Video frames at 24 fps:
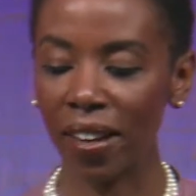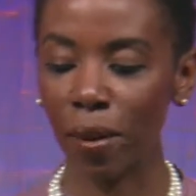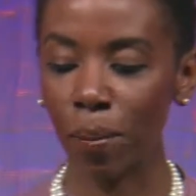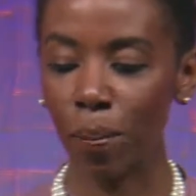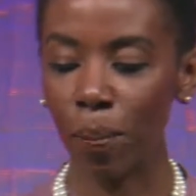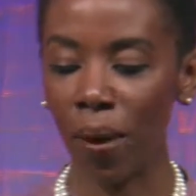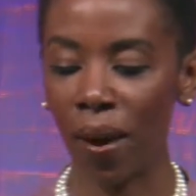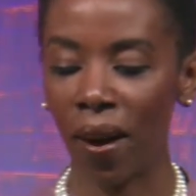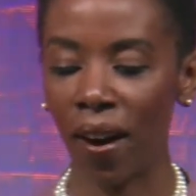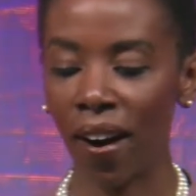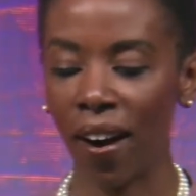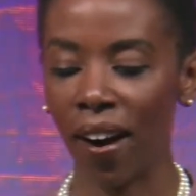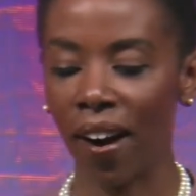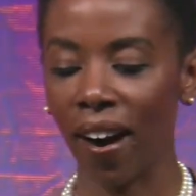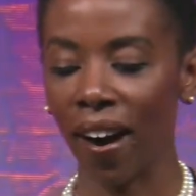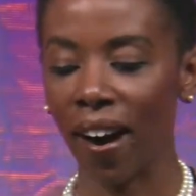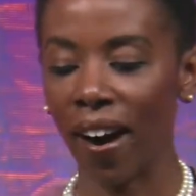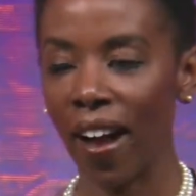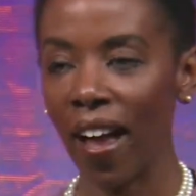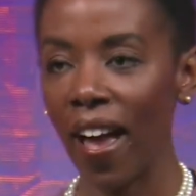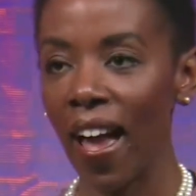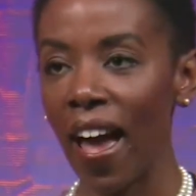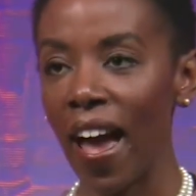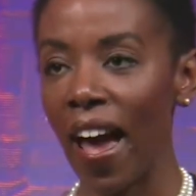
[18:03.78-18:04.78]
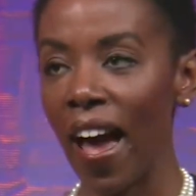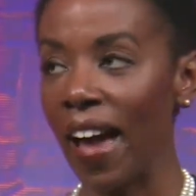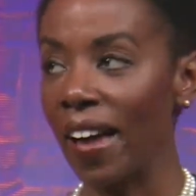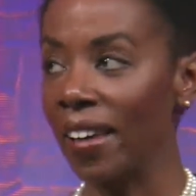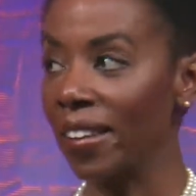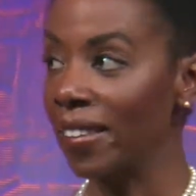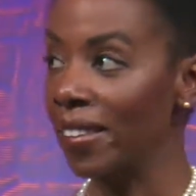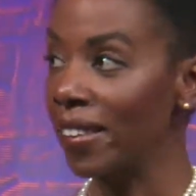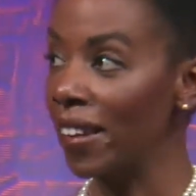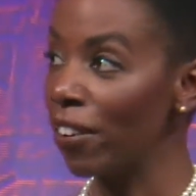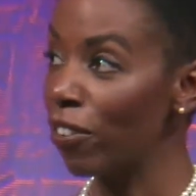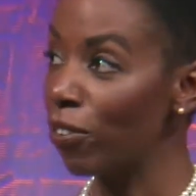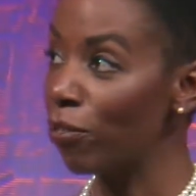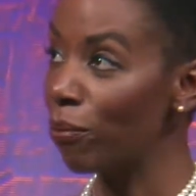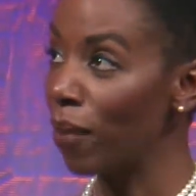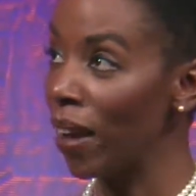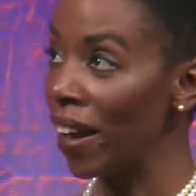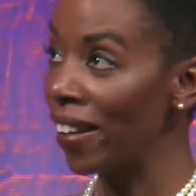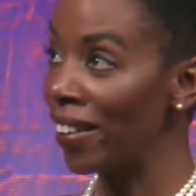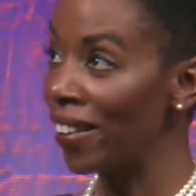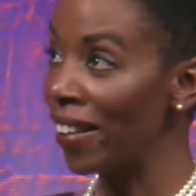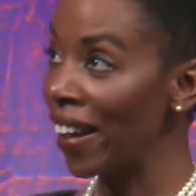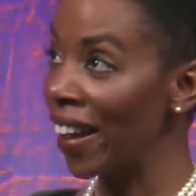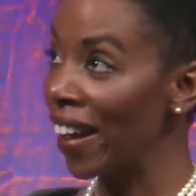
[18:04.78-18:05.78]
at a bar and lift
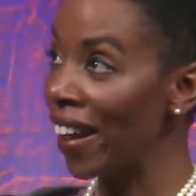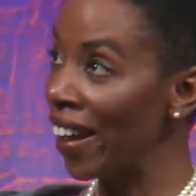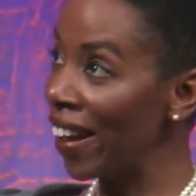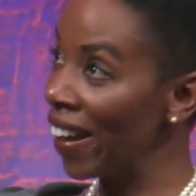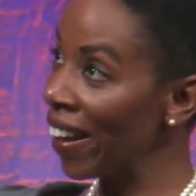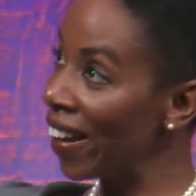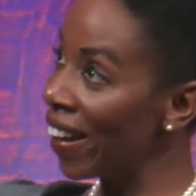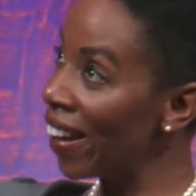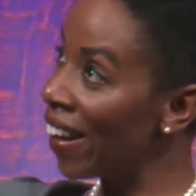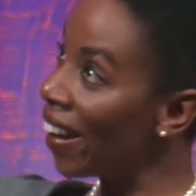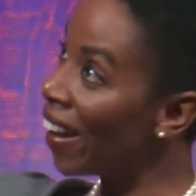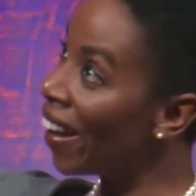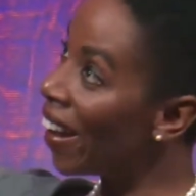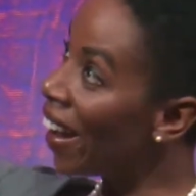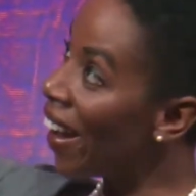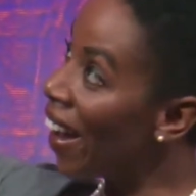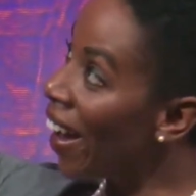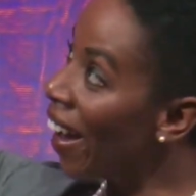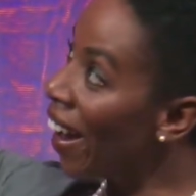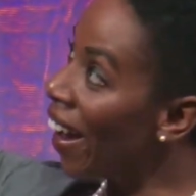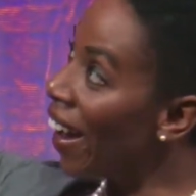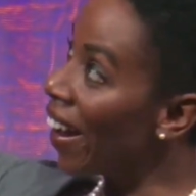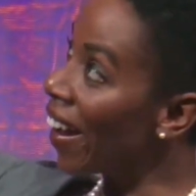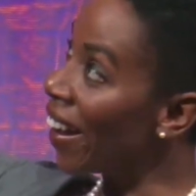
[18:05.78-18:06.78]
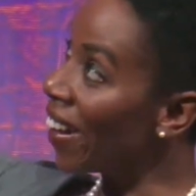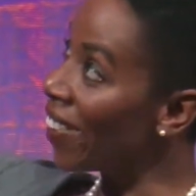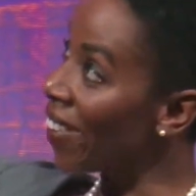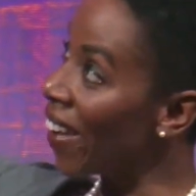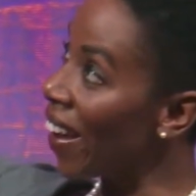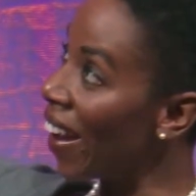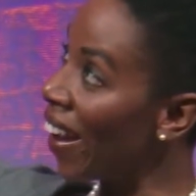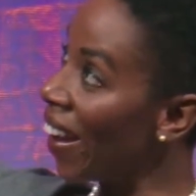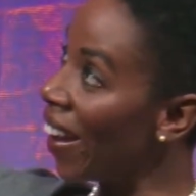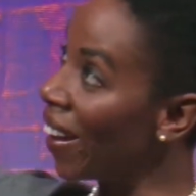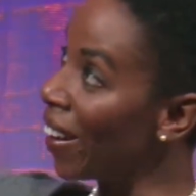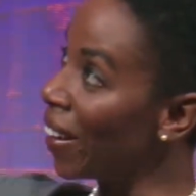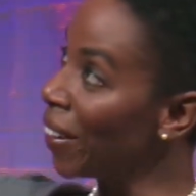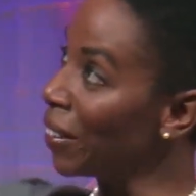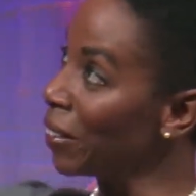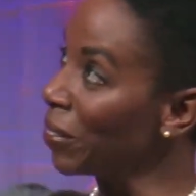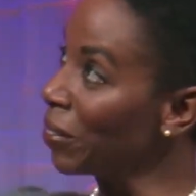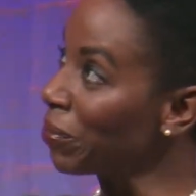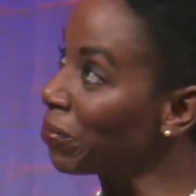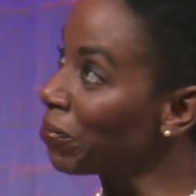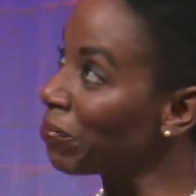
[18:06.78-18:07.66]
my leg high in the air.